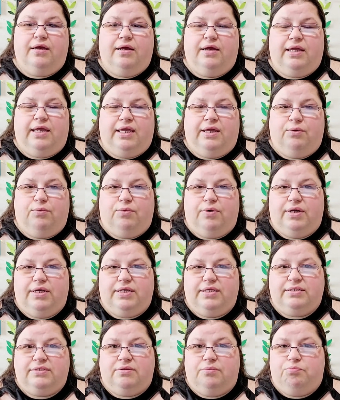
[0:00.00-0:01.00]
It
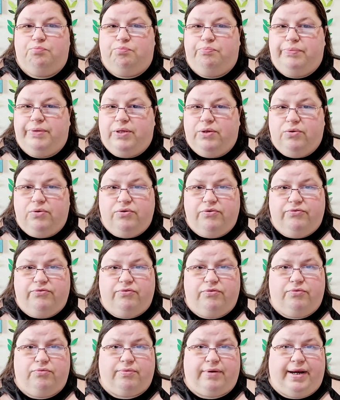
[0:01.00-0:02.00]
was
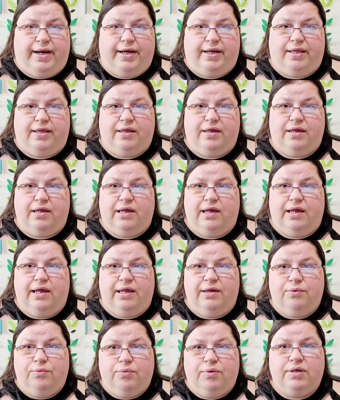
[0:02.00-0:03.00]
beautiful writing.
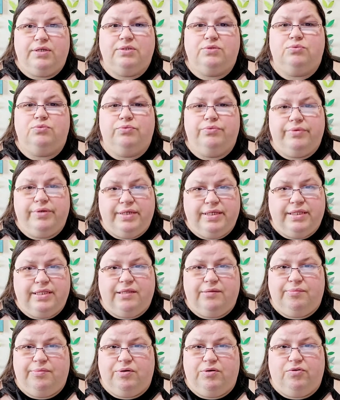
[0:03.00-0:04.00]
It was really
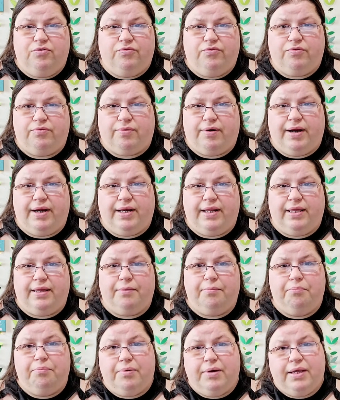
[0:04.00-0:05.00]
beautiful
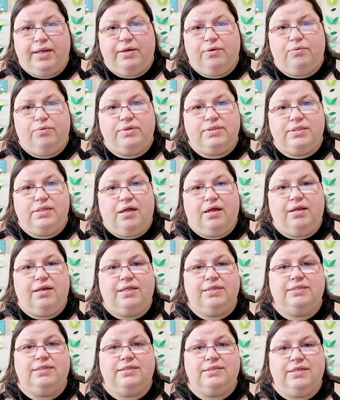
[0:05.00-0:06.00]
writing, but it was not
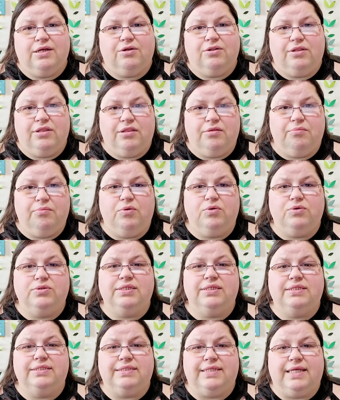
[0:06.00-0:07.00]
necessarily the most
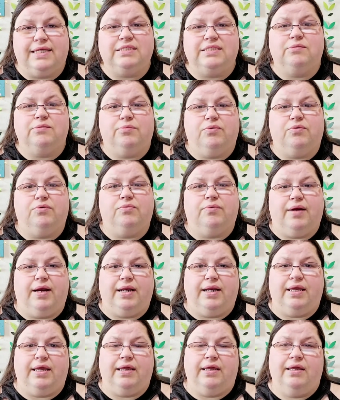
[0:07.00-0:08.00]
accessible
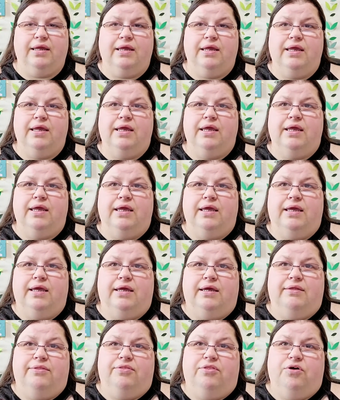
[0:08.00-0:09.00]
writing.
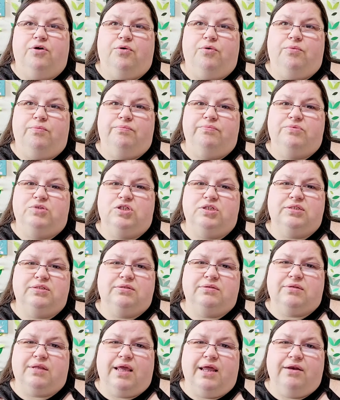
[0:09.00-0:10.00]
They're just
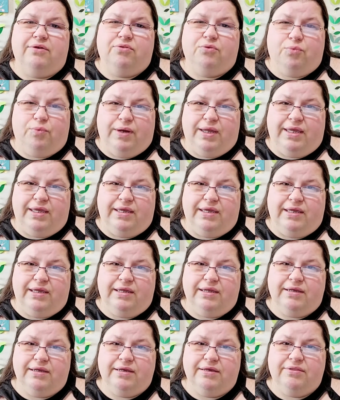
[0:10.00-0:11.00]
kind of the way
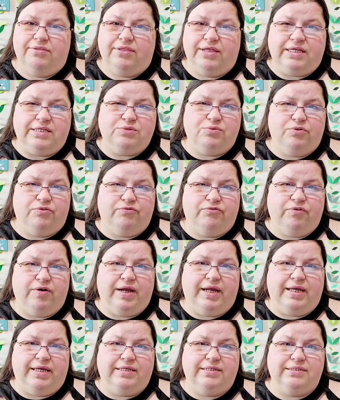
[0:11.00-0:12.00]
things were
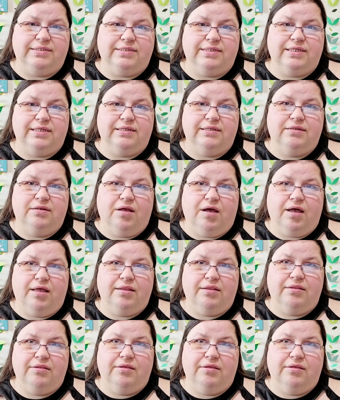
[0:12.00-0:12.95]
phrased, not